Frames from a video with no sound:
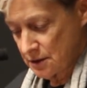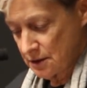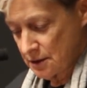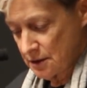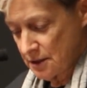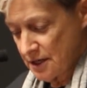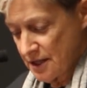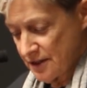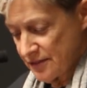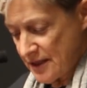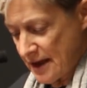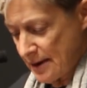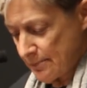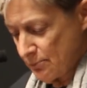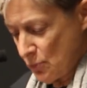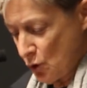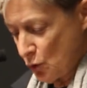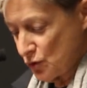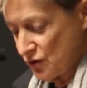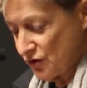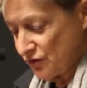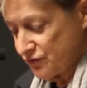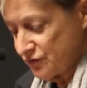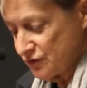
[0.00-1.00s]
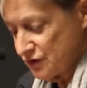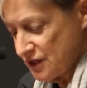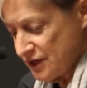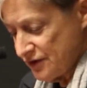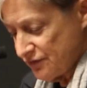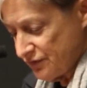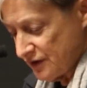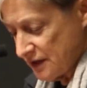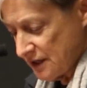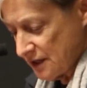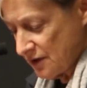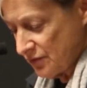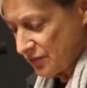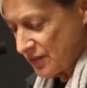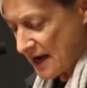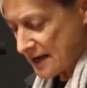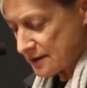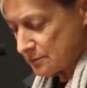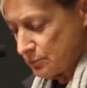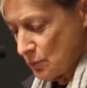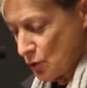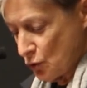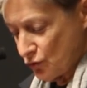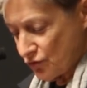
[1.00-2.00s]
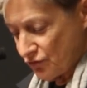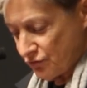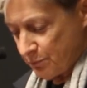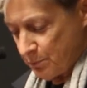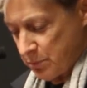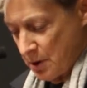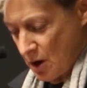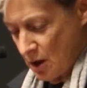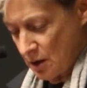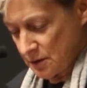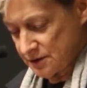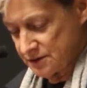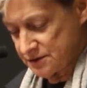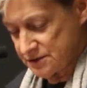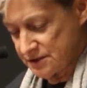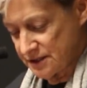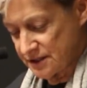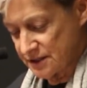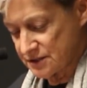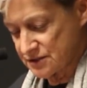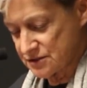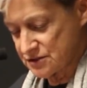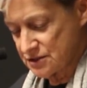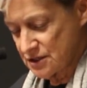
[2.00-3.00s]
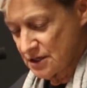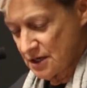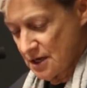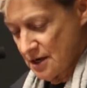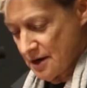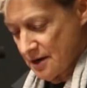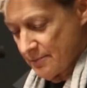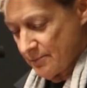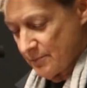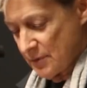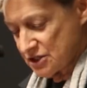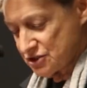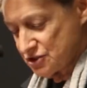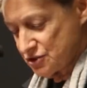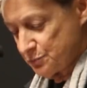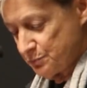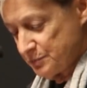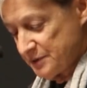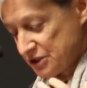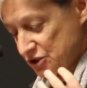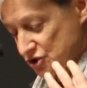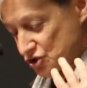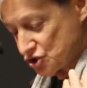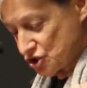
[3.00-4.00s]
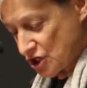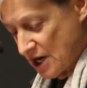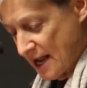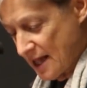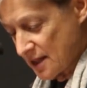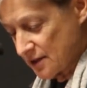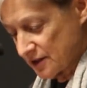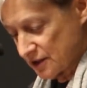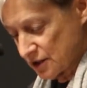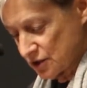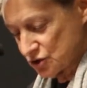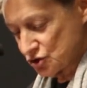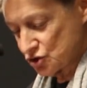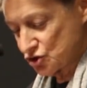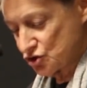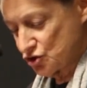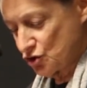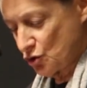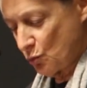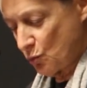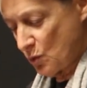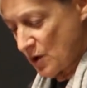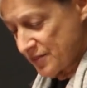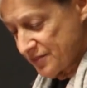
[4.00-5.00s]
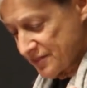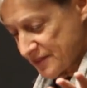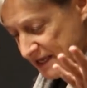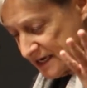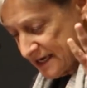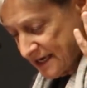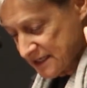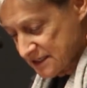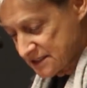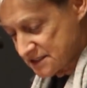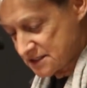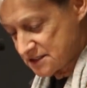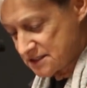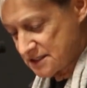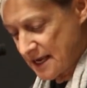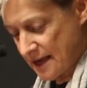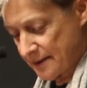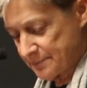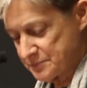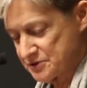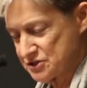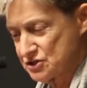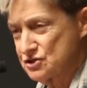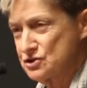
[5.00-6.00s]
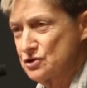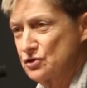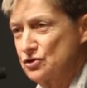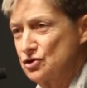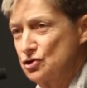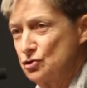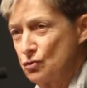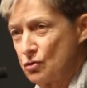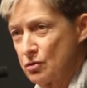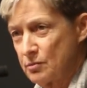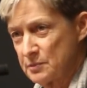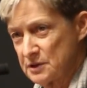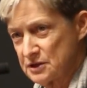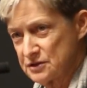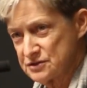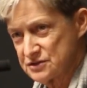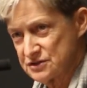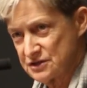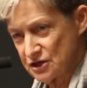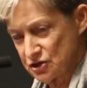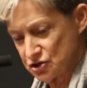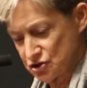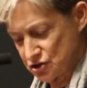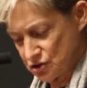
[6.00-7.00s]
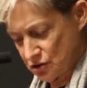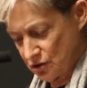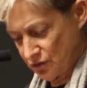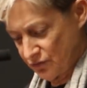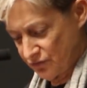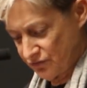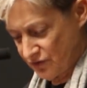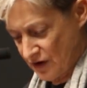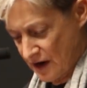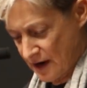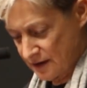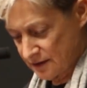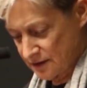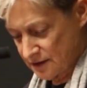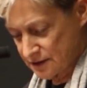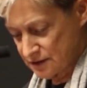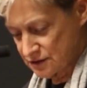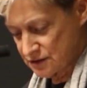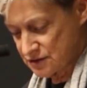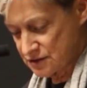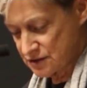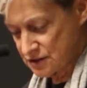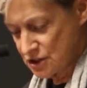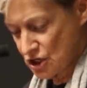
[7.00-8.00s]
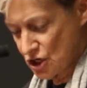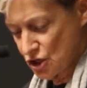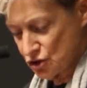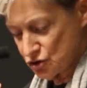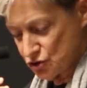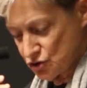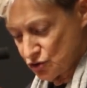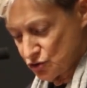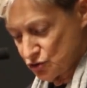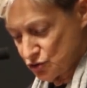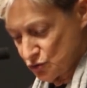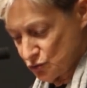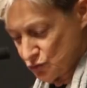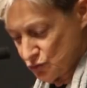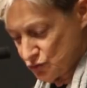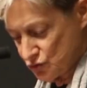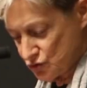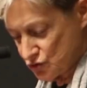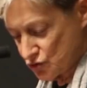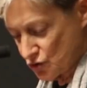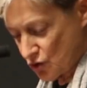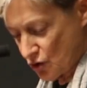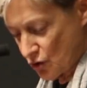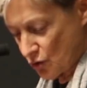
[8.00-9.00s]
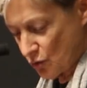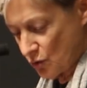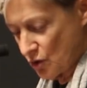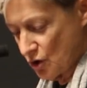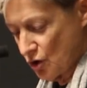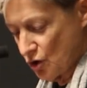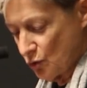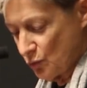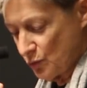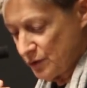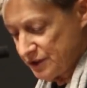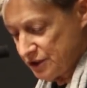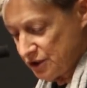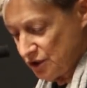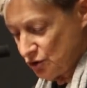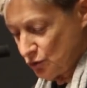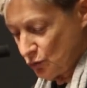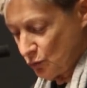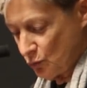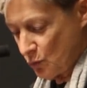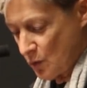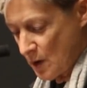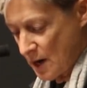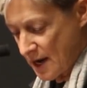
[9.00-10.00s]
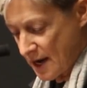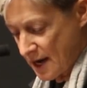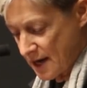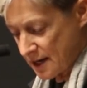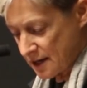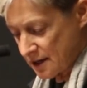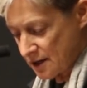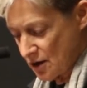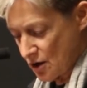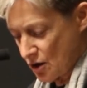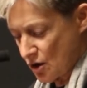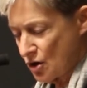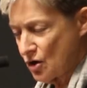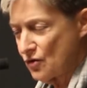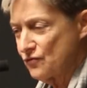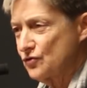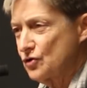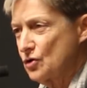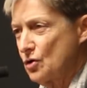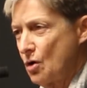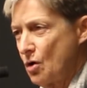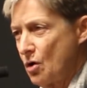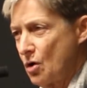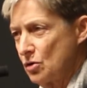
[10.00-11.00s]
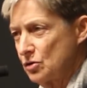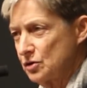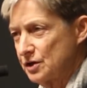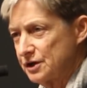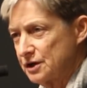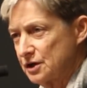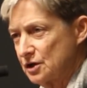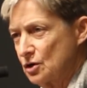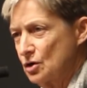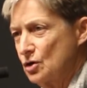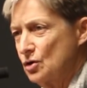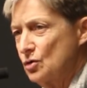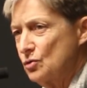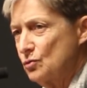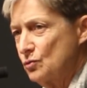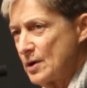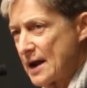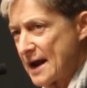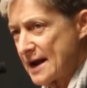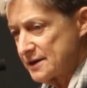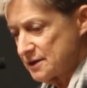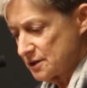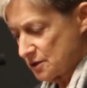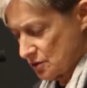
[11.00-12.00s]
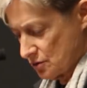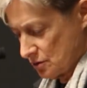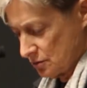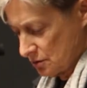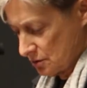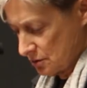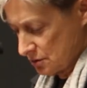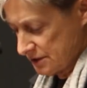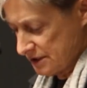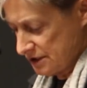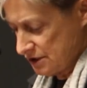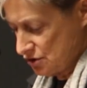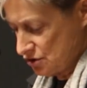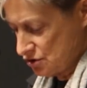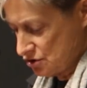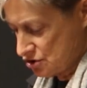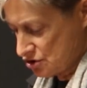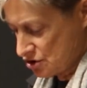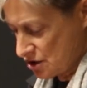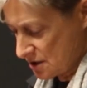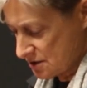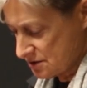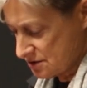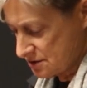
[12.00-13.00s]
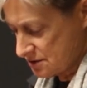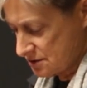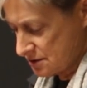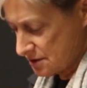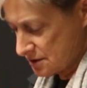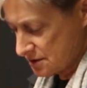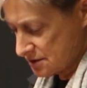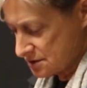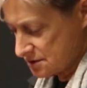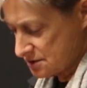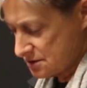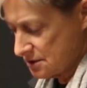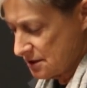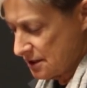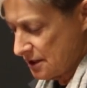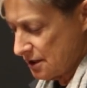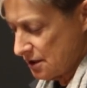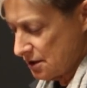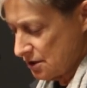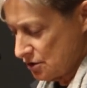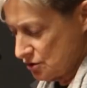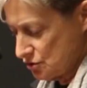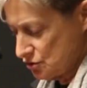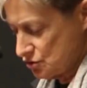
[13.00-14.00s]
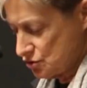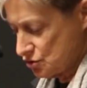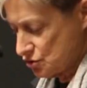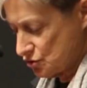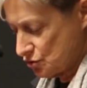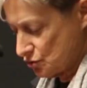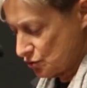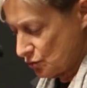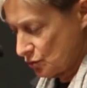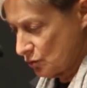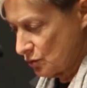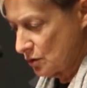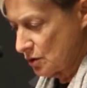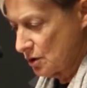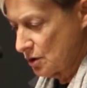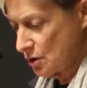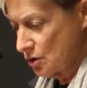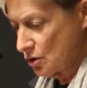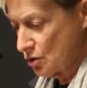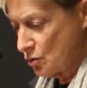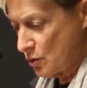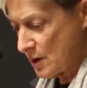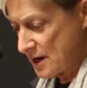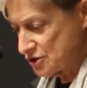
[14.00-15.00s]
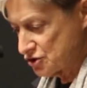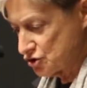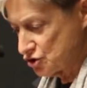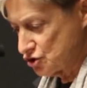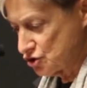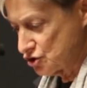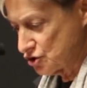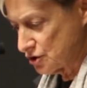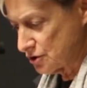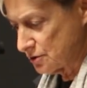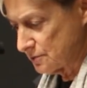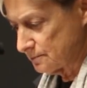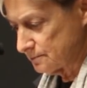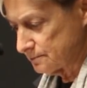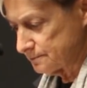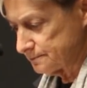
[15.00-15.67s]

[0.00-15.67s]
That mode of living, that mode of politics must be challenged, the one that accepts the normalization of violence. To do so, we need a way of calling radical injustice into question.